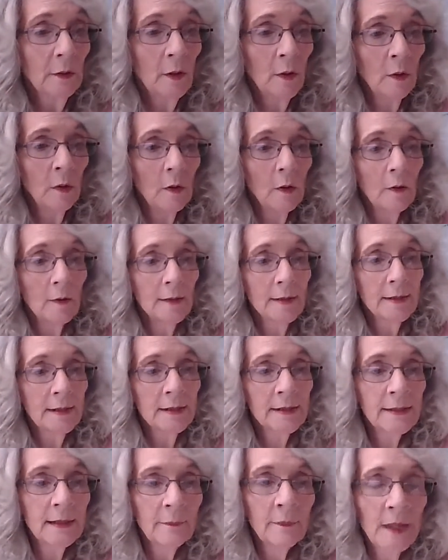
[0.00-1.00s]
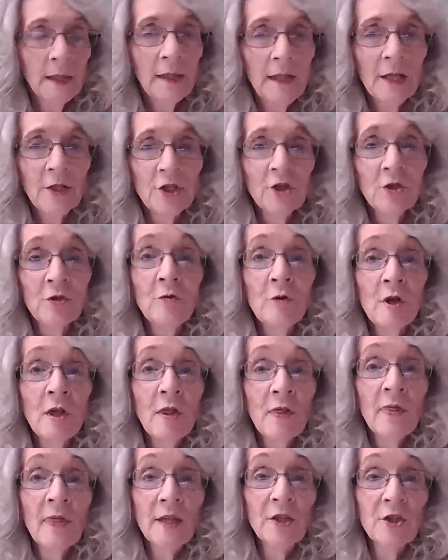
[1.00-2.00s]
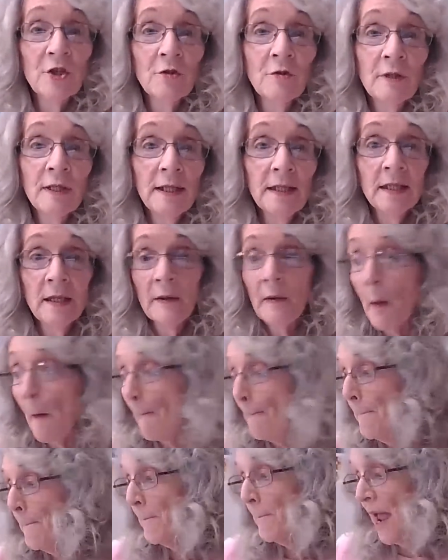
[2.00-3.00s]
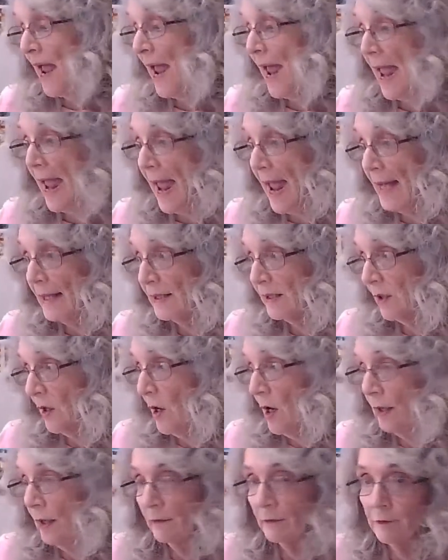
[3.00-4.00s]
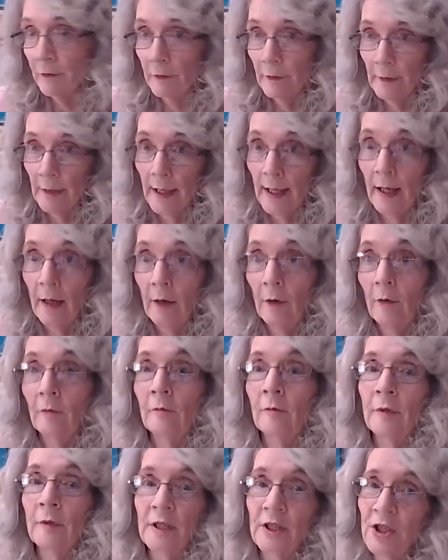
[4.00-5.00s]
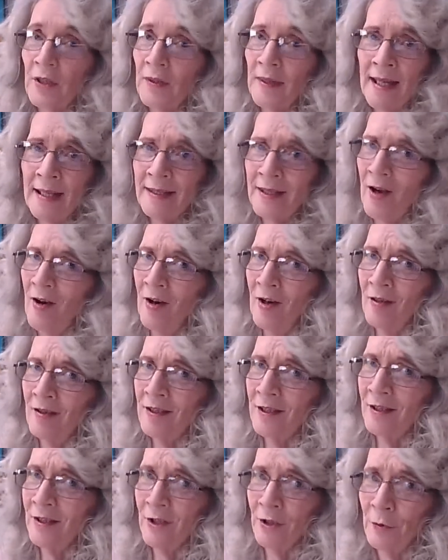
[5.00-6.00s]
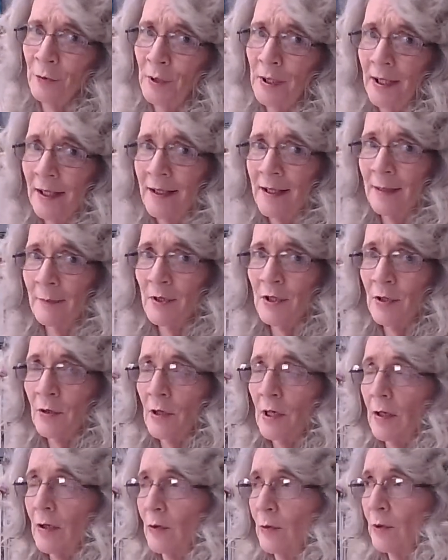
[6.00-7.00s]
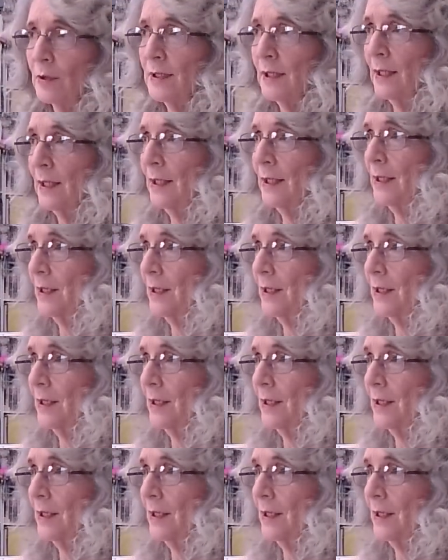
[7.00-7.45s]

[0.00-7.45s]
Or is it something that you need to pass on for now? Which that's hard to do when it comes to our quilting and